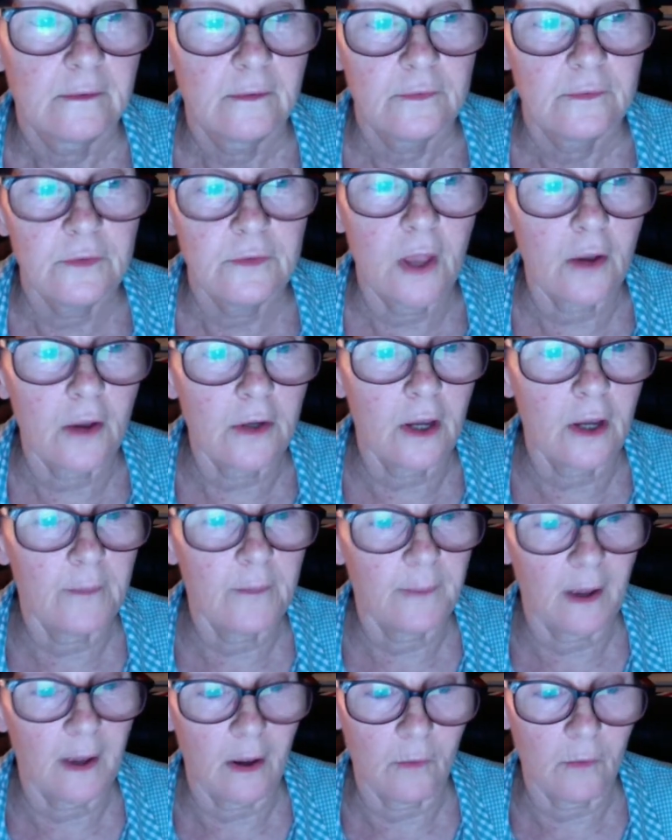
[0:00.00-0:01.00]
No, no,
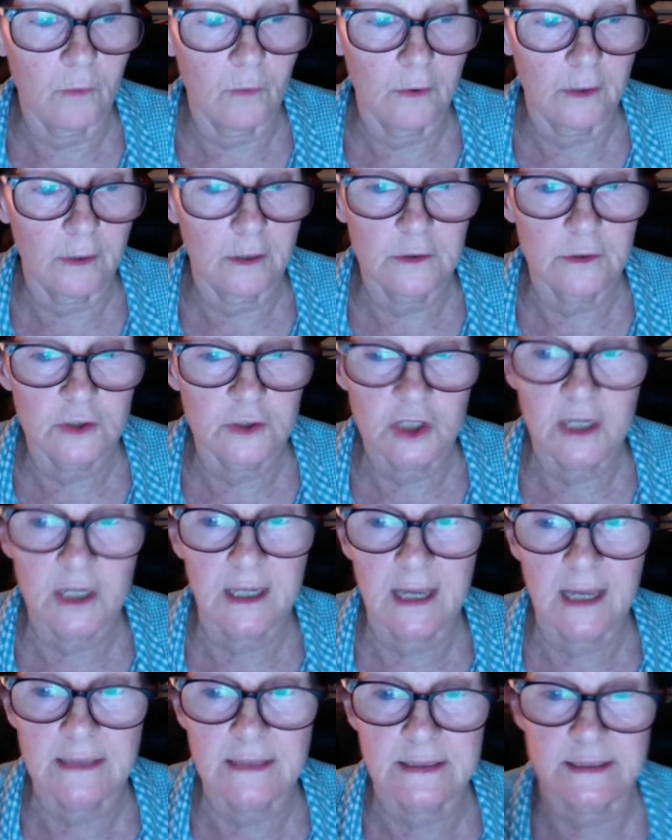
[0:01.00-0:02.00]
but I want to. She
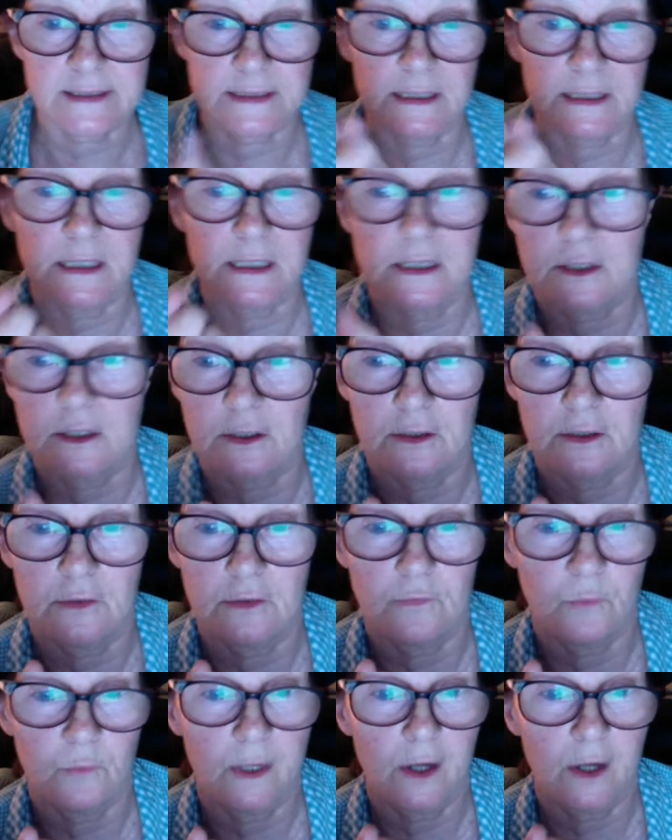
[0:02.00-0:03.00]
can't see
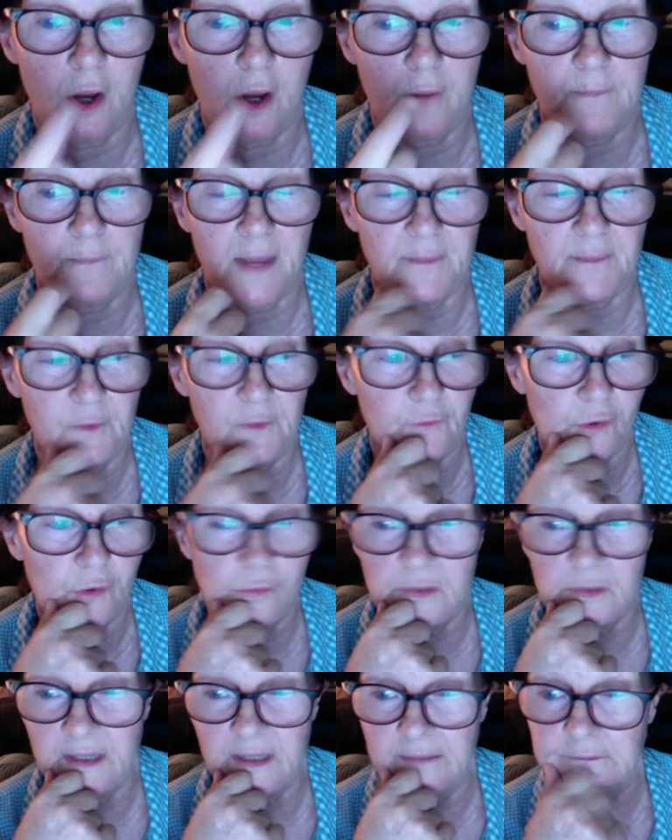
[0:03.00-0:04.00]
the when I open up the
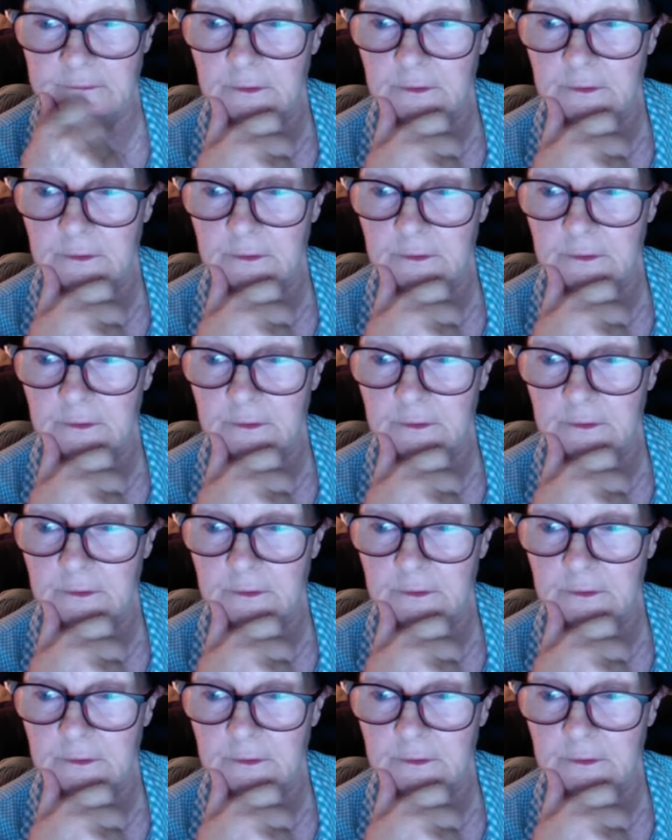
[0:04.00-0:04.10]
ruling.